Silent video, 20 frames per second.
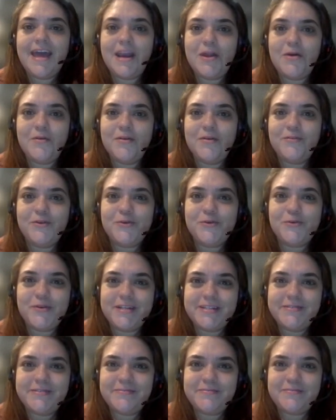Hello,
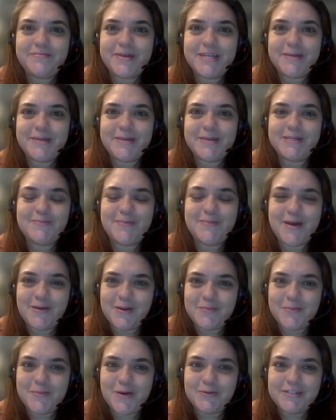everyone. My name is
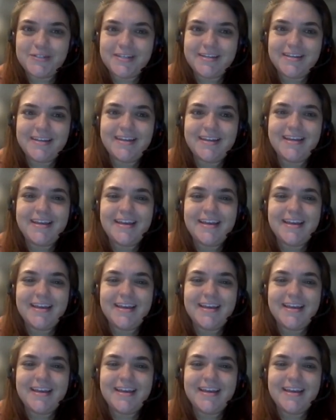Paula Mota.